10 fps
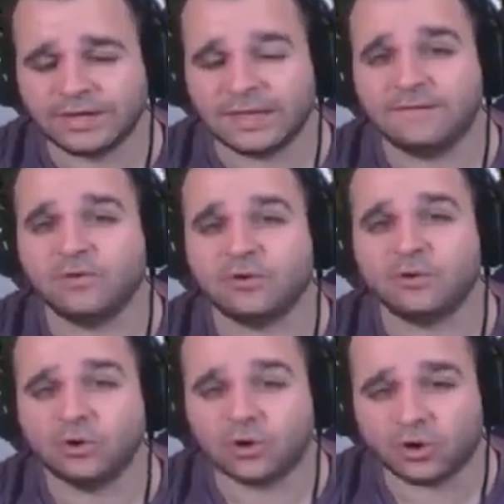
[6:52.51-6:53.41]
If you're
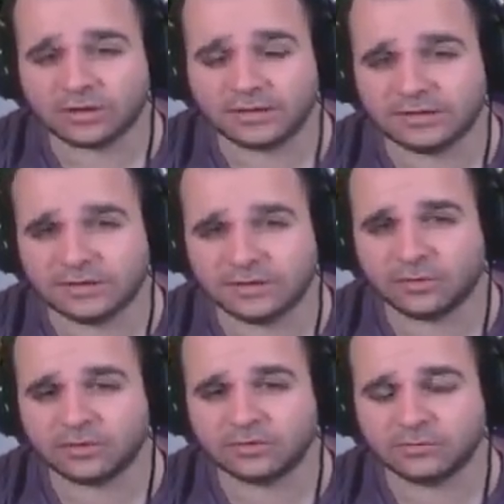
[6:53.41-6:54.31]
not continuing
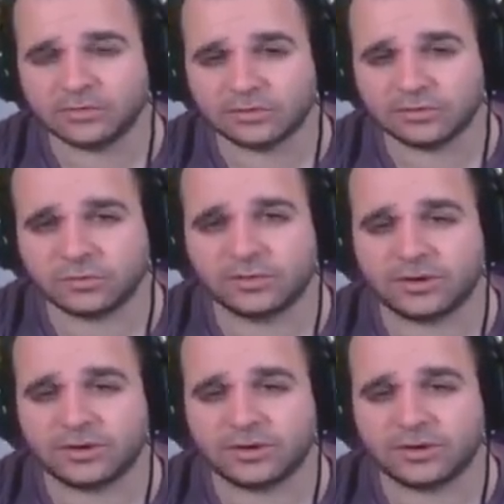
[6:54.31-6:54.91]
on with the story,